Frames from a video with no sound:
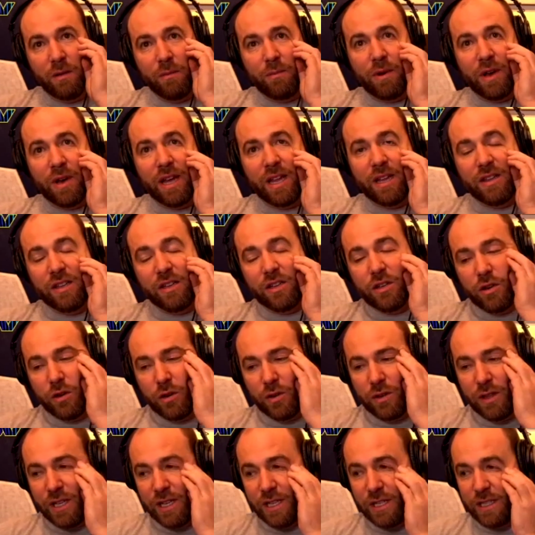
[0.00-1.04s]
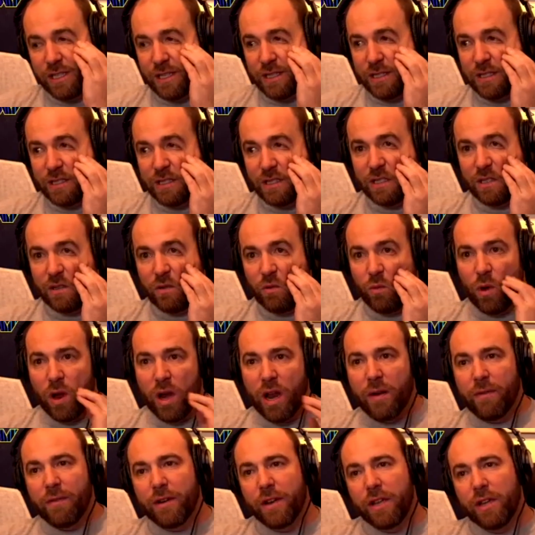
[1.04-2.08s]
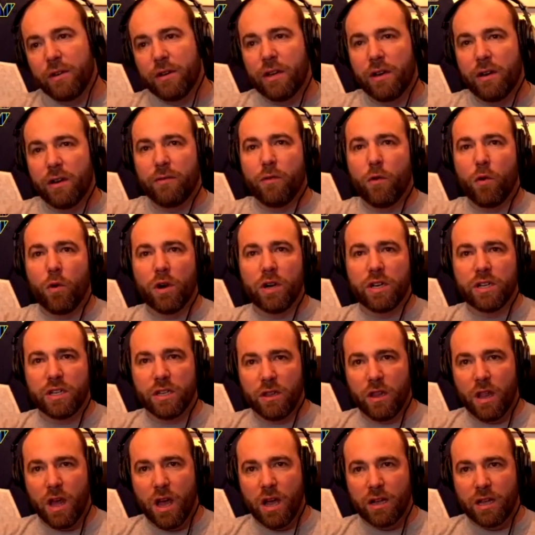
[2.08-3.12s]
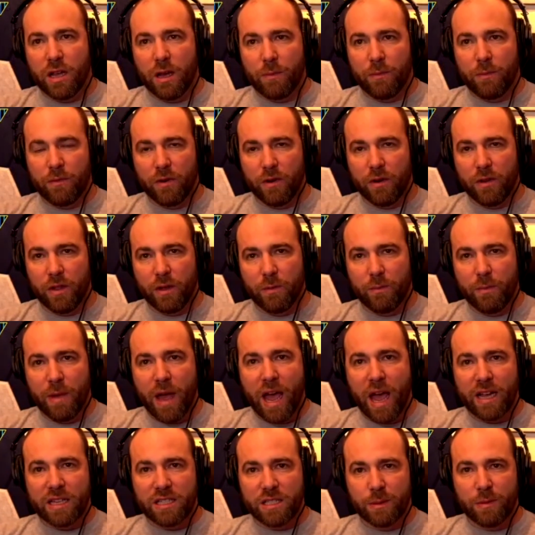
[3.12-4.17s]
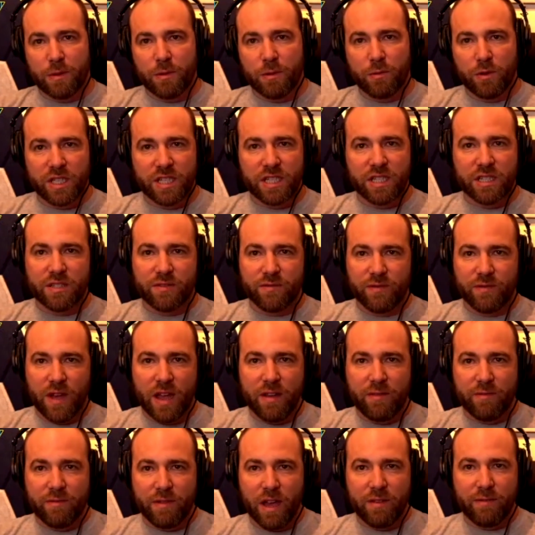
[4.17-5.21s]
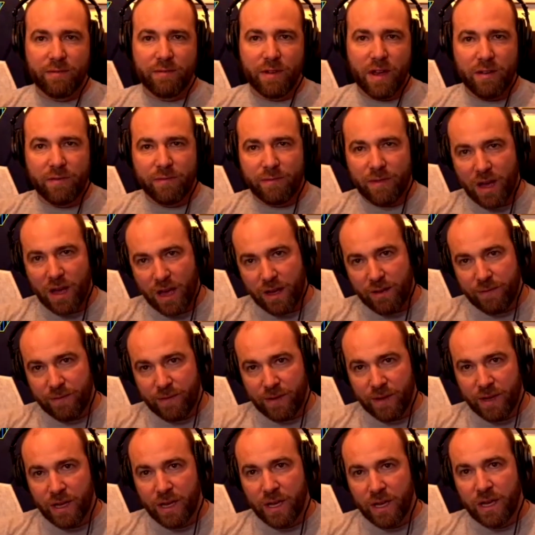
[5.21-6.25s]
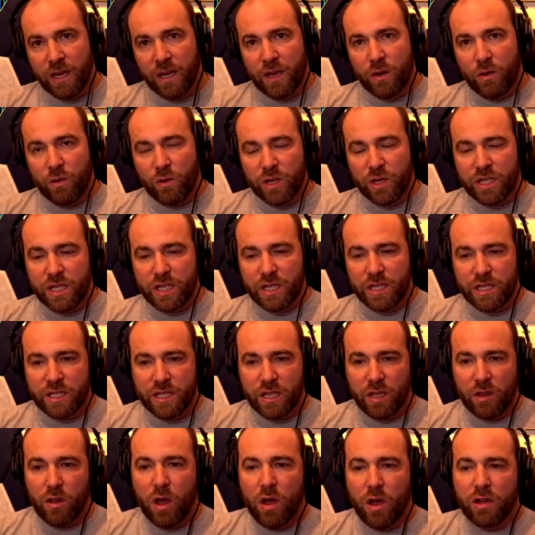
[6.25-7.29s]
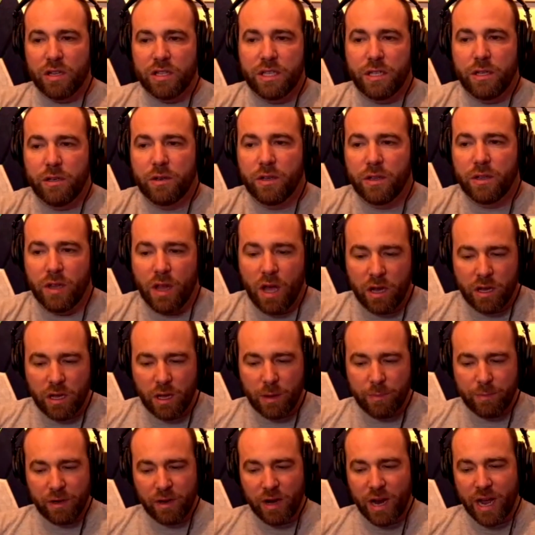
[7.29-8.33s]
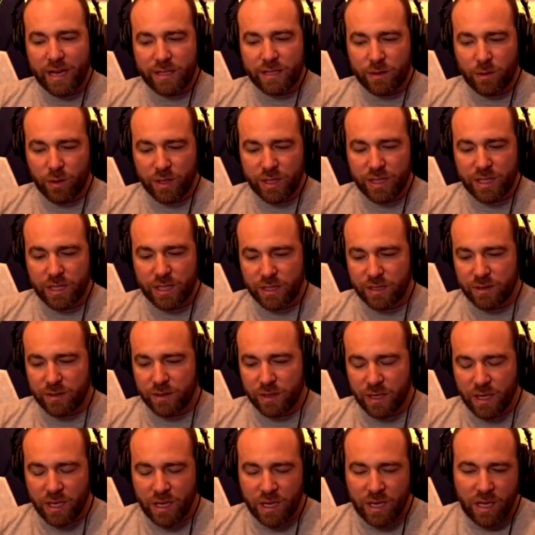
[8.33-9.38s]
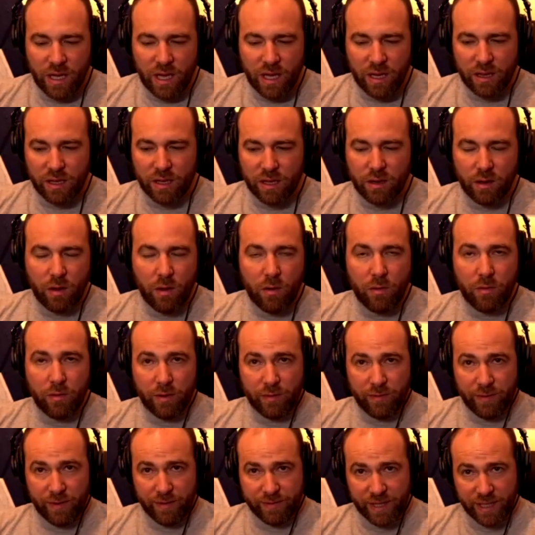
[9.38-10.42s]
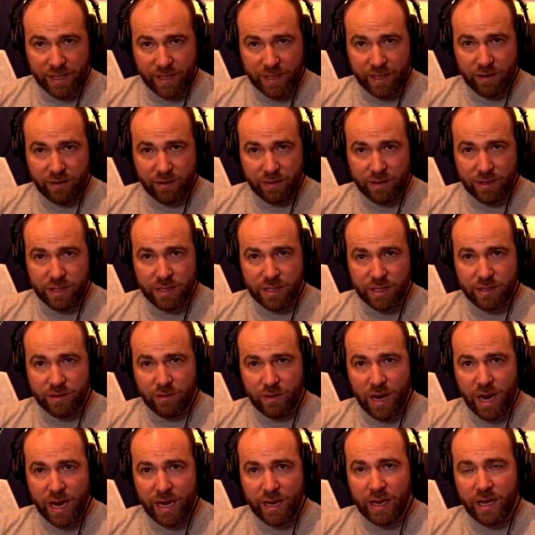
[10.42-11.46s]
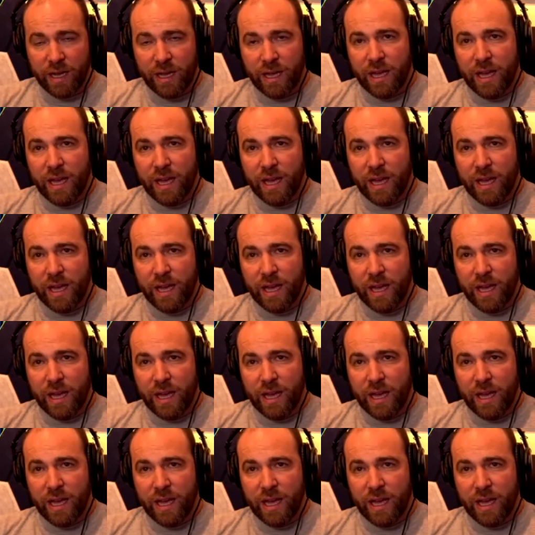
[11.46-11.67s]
But the truth is, whatever you can afford to lock up for the maximum, which is 5555, which is the longest that you can lock up your Hex coins, is a little over 15 years, right?